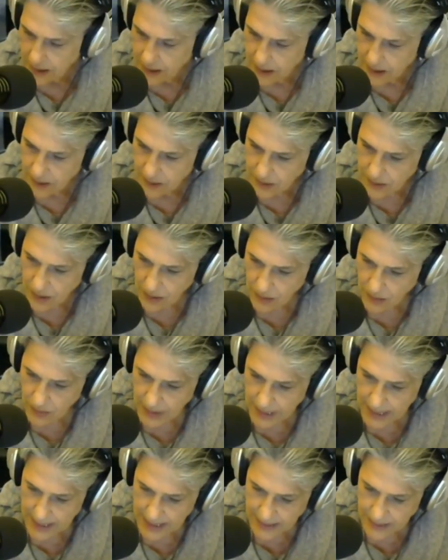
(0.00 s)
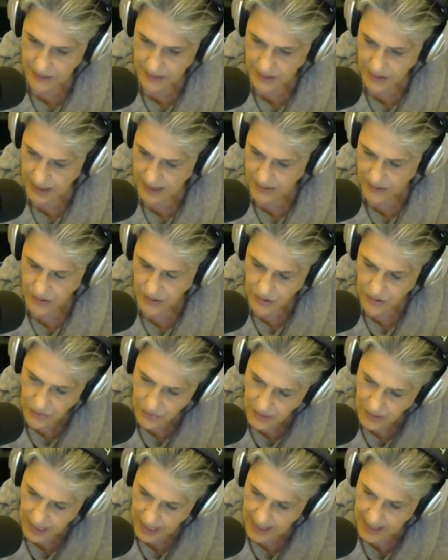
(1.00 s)
So as
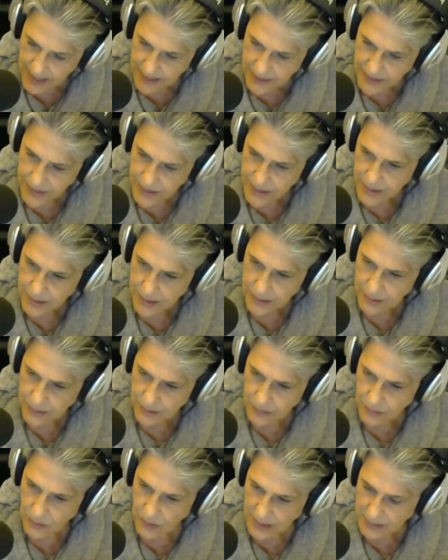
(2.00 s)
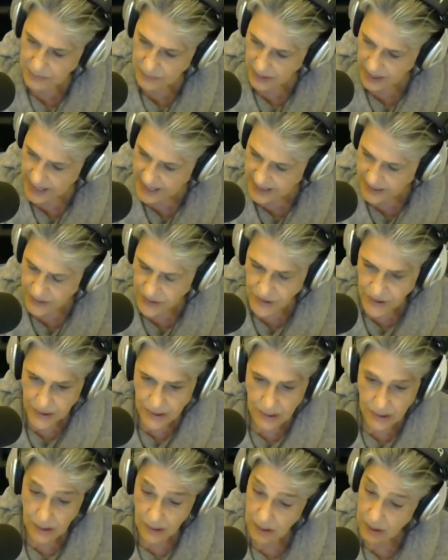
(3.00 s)
soon as one branch
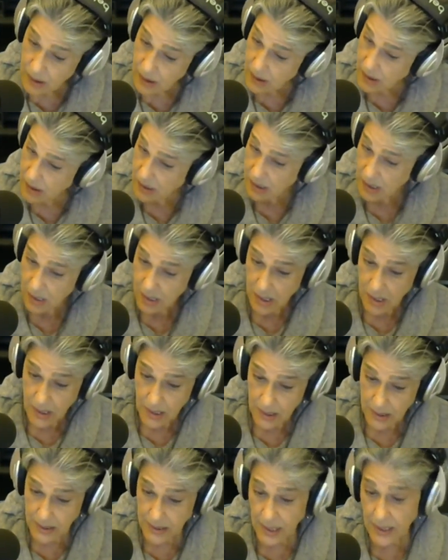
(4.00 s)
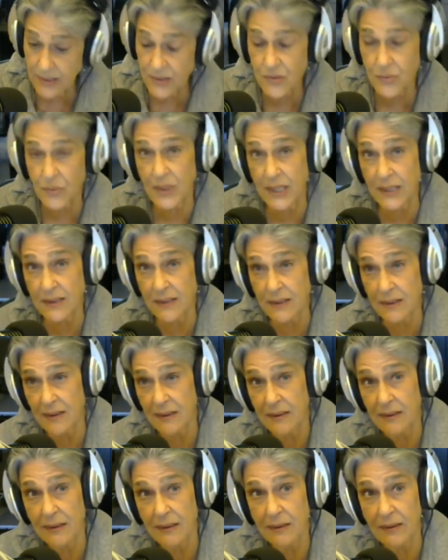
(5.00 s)
does what
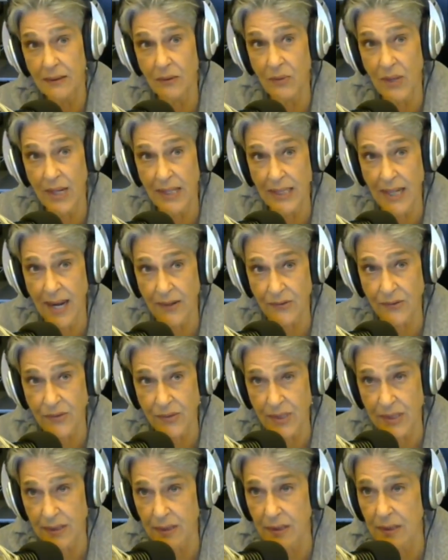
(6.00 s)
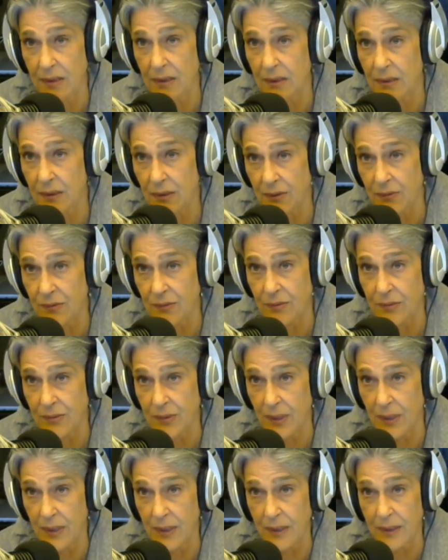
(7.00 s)
the White House did this,
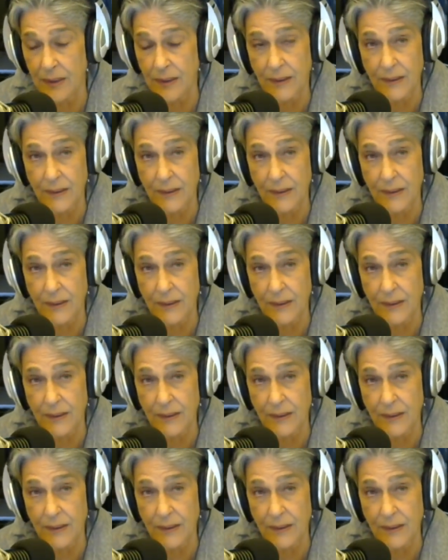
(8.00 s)
was